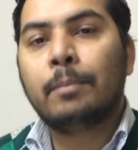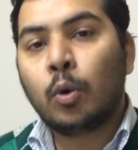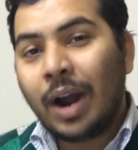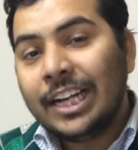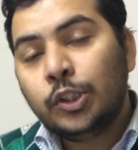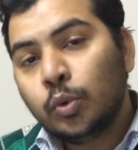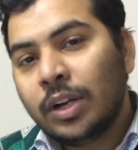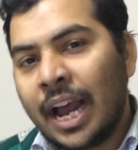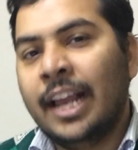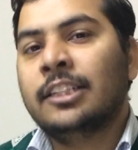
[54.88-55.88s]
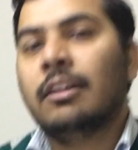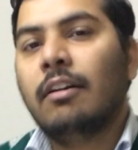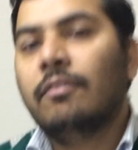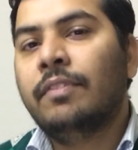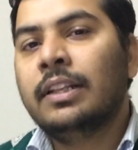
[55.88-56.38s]
provide you guys
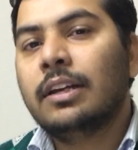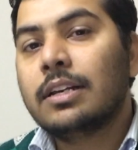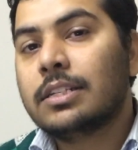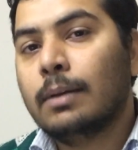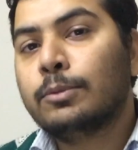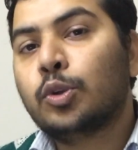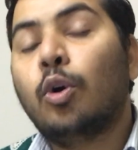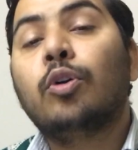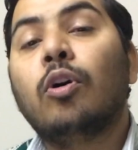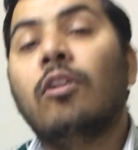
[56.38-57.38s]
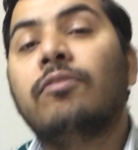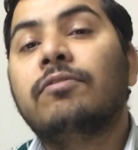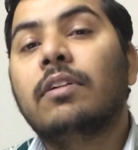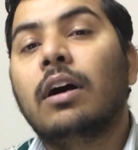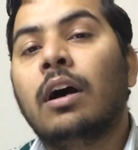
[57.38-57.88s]
with some sort of
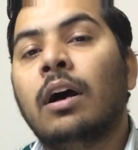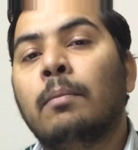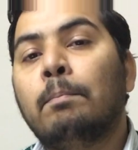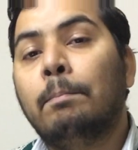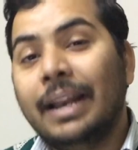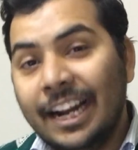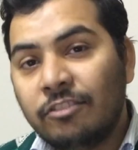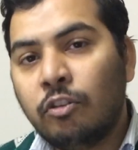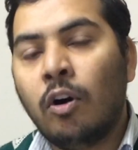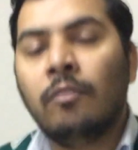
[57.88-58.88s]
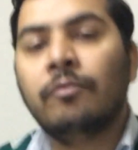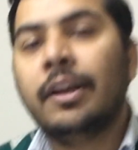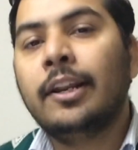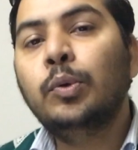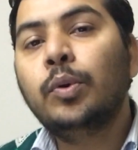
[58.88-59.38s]
uh, platform
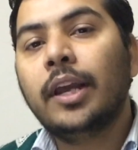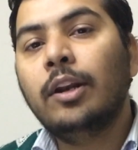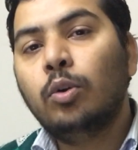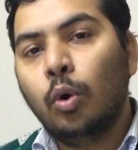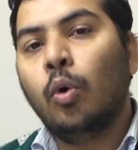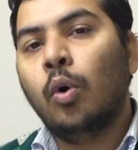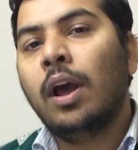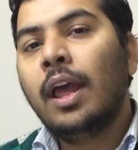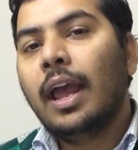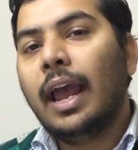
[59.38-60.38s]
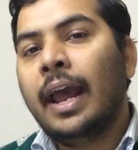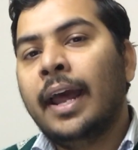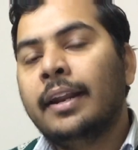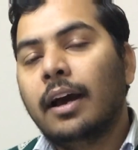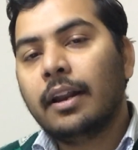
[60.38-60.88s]
where you can go
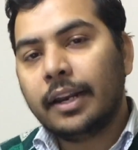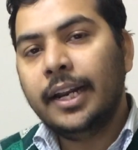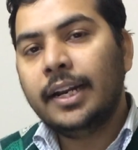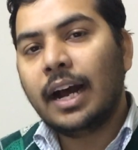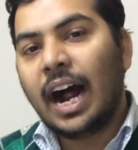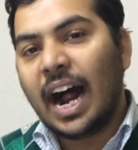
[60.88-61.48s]
and read